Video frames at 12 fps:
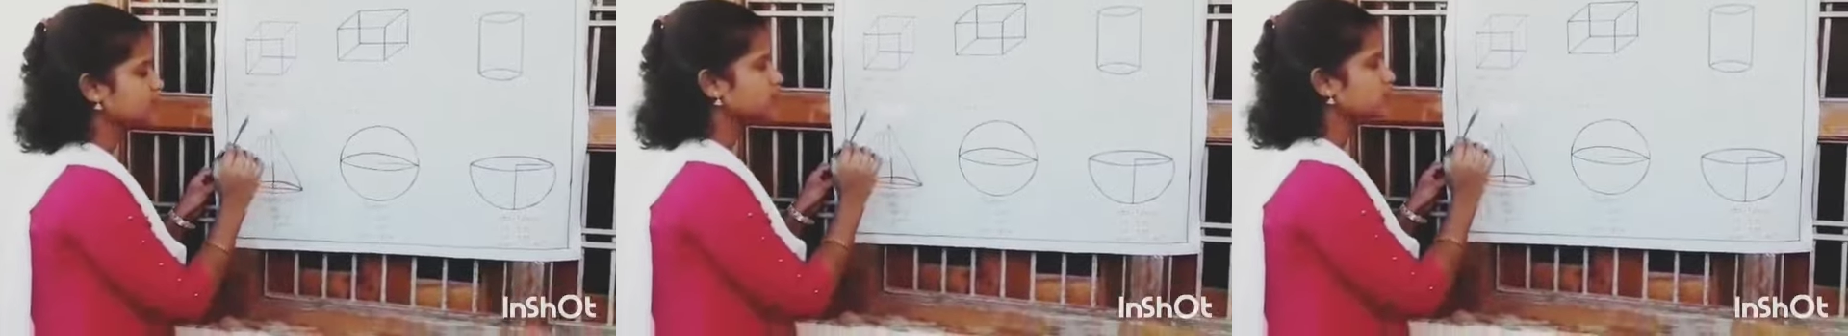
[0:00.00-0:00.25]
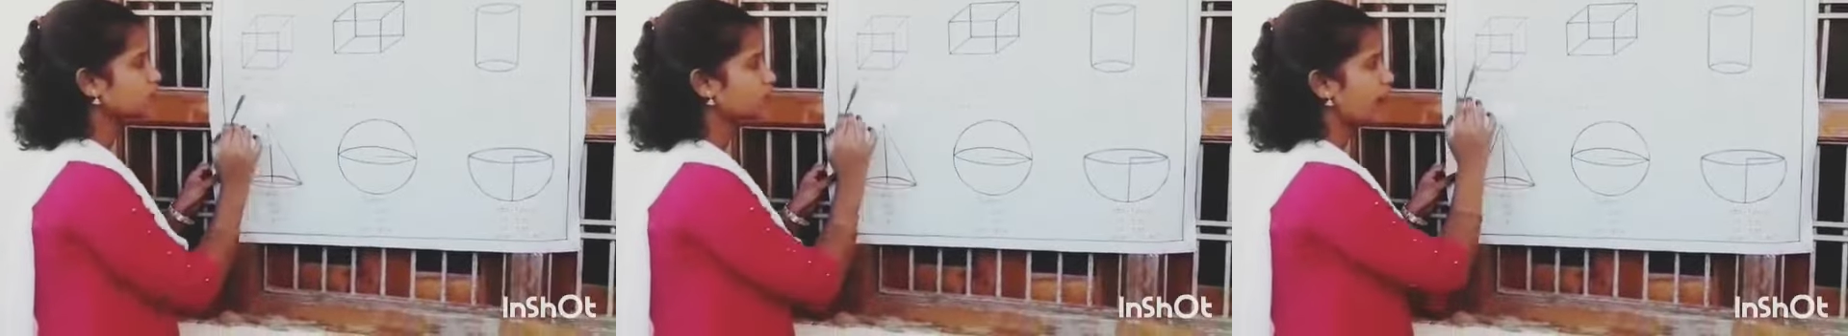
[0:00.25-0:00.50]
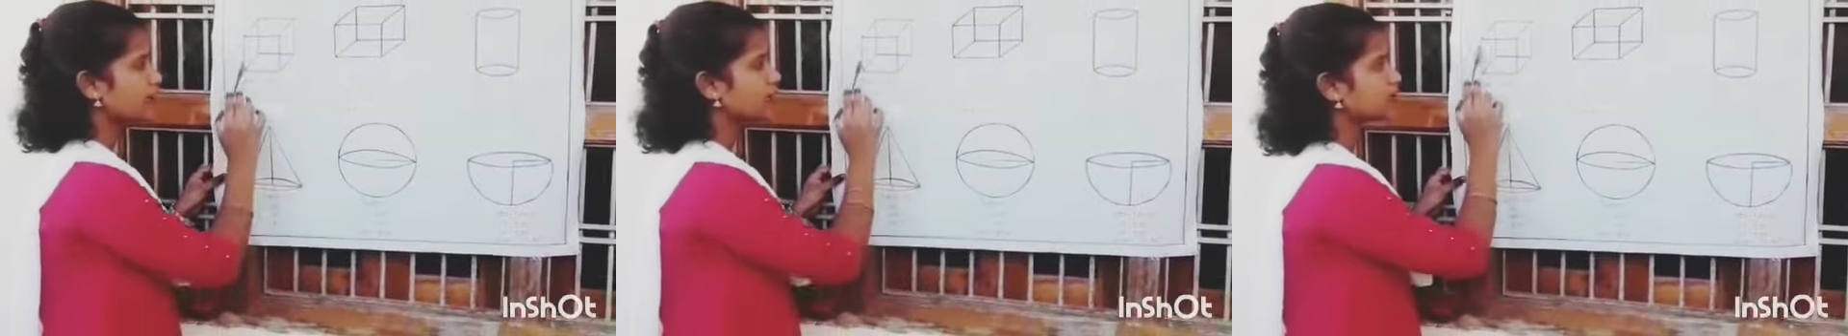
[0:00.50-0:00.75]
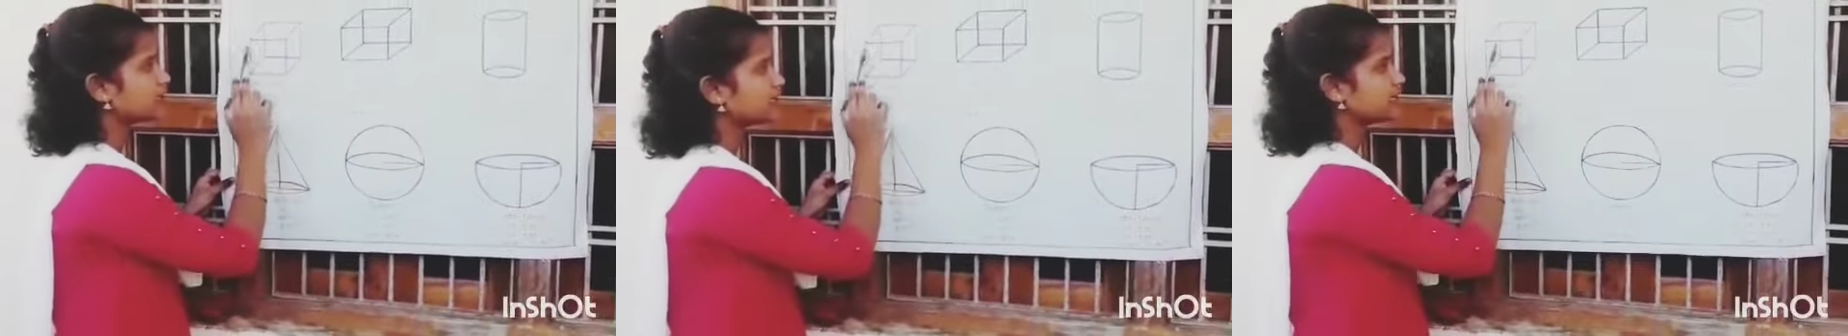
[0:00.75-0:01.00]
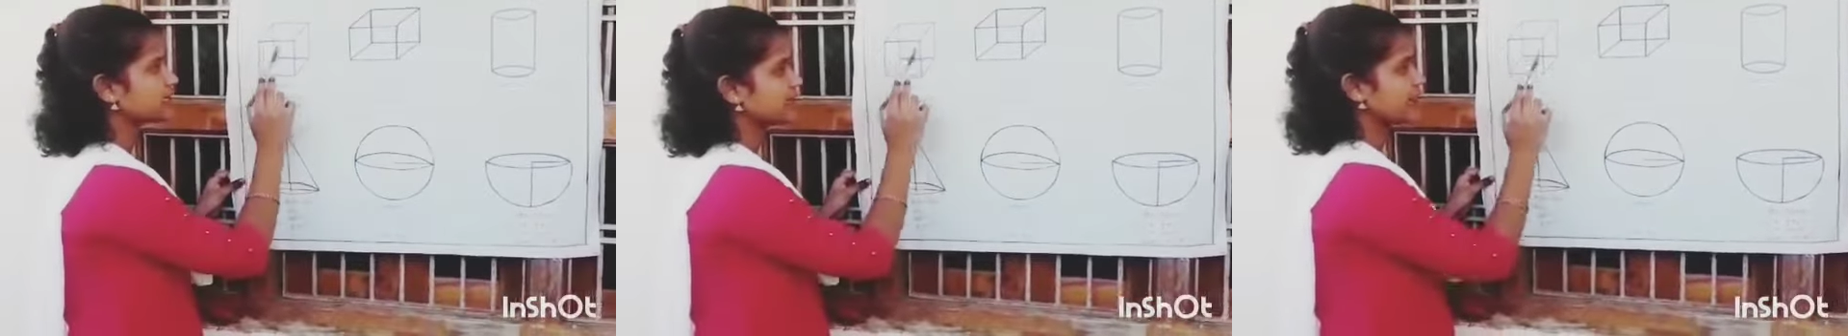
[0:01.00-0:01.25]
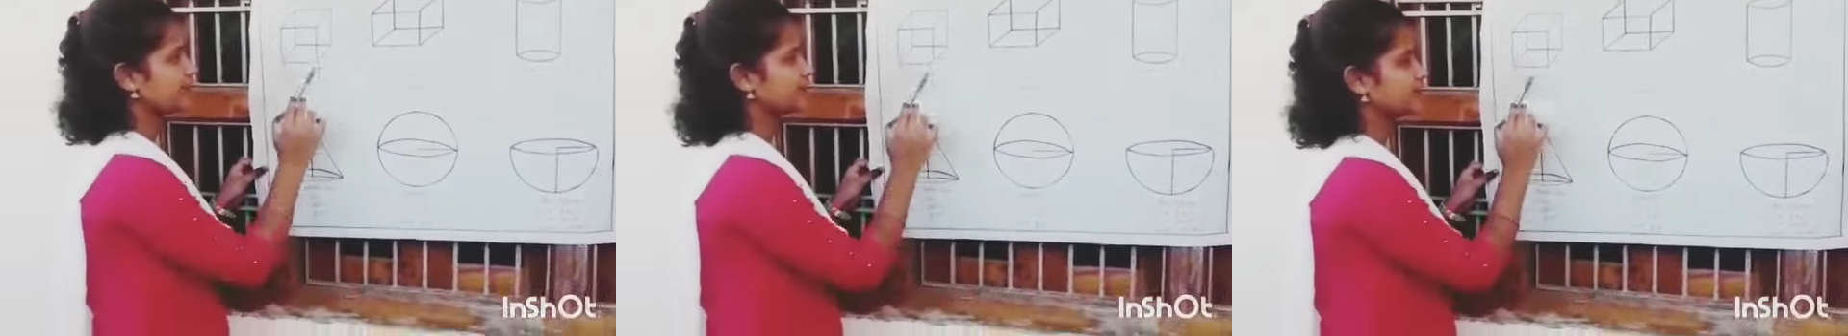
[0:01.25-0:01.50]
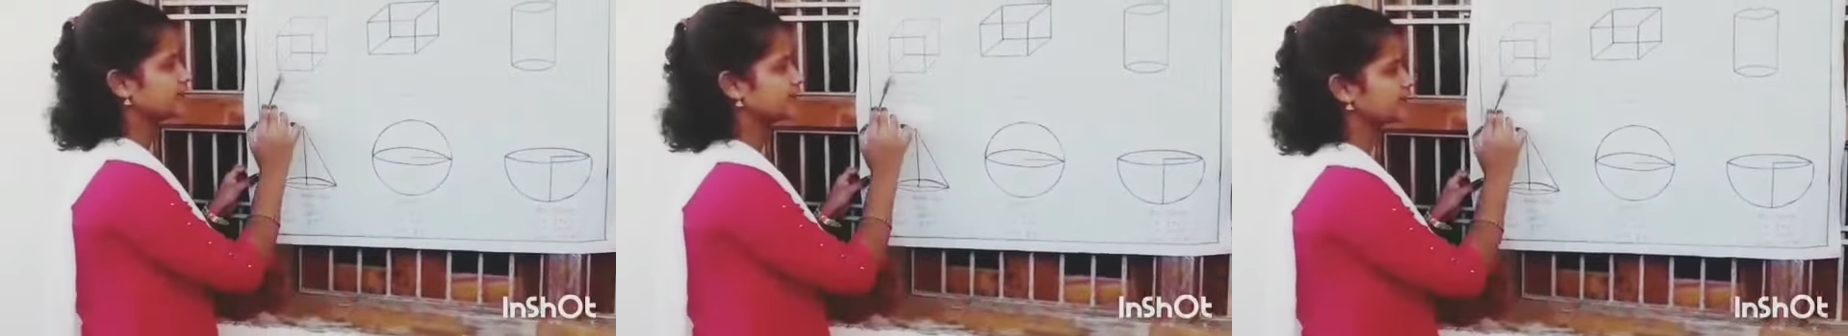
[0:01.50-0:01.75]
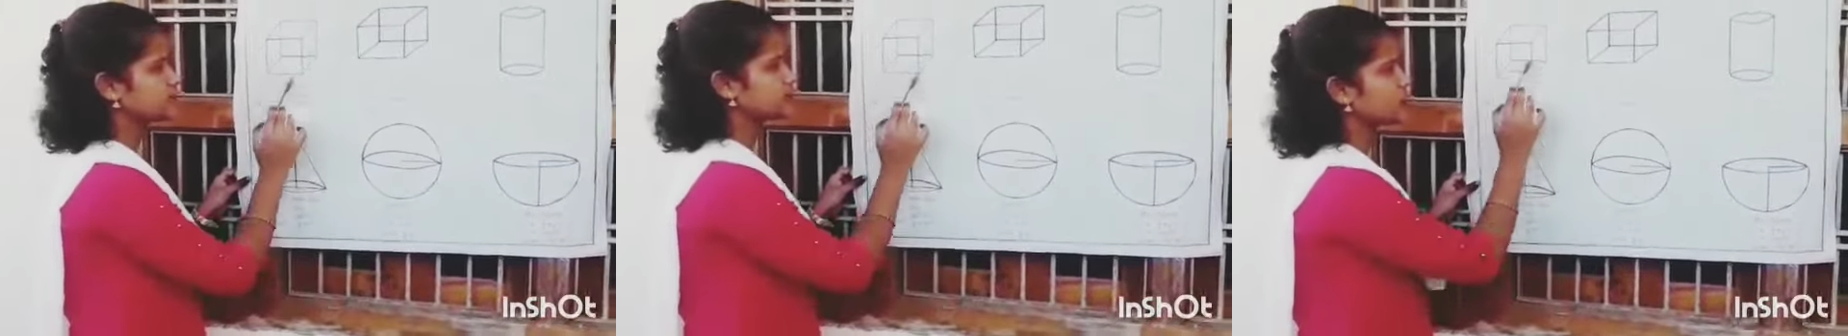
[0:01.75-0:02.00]
So to find out this
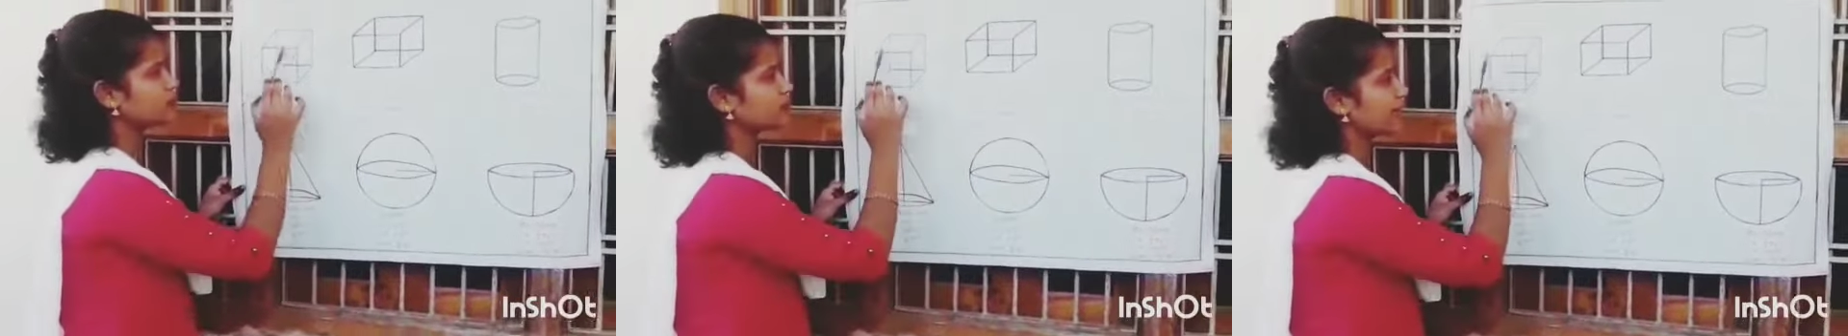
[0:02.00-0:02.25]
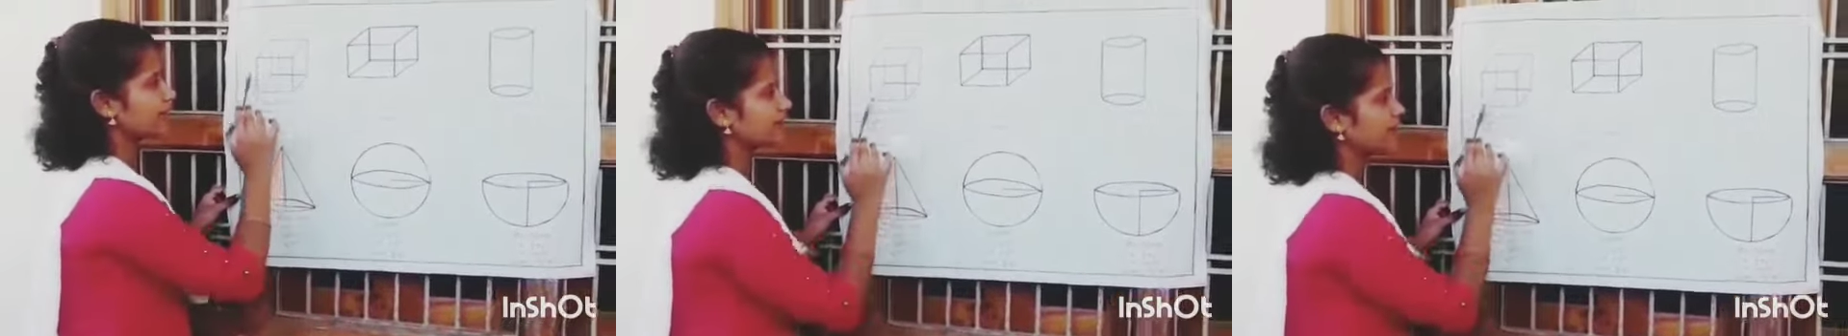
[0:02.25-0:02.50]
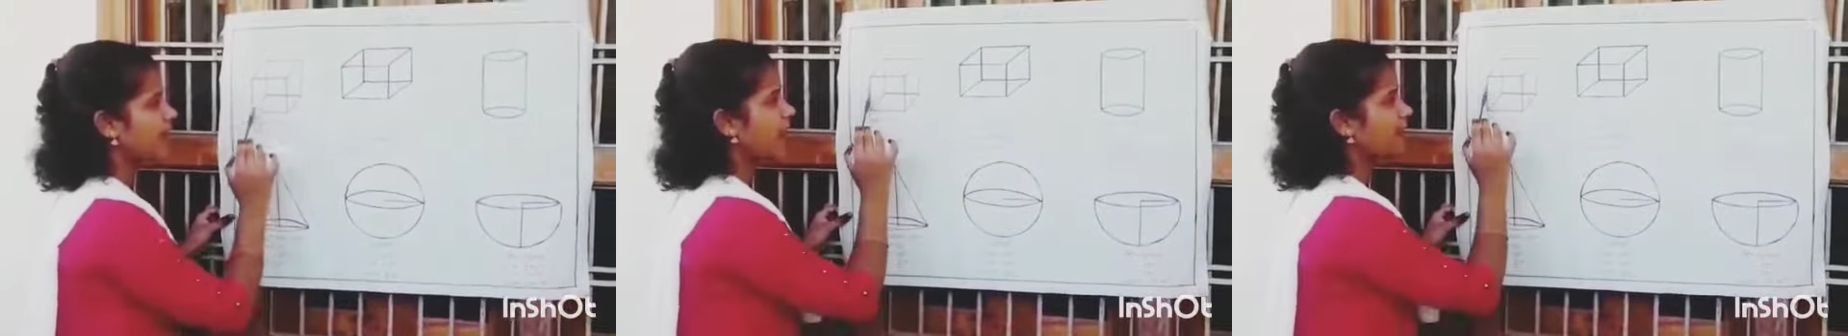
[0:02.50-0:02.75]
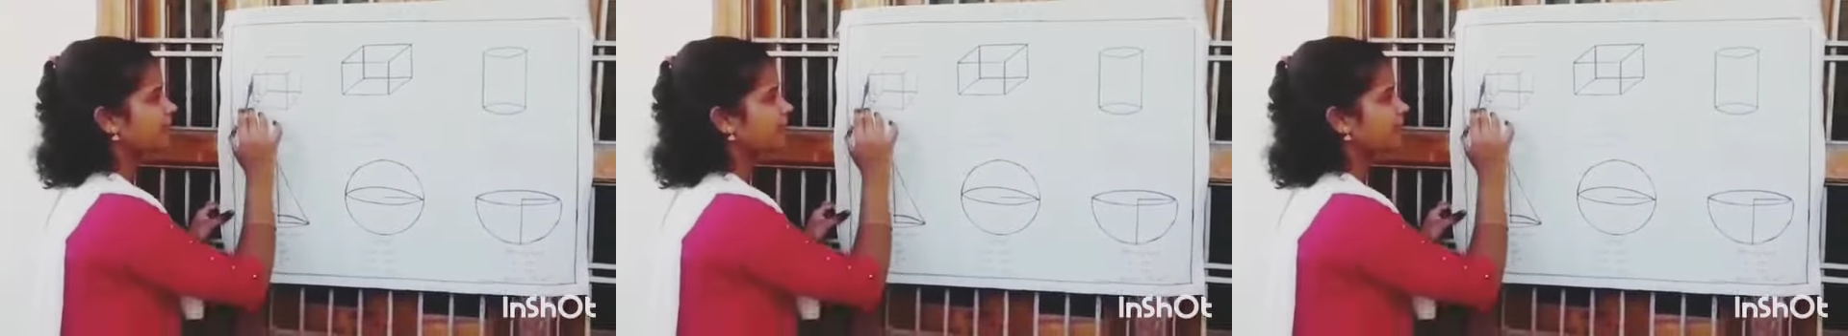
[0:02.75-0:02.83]
cube's area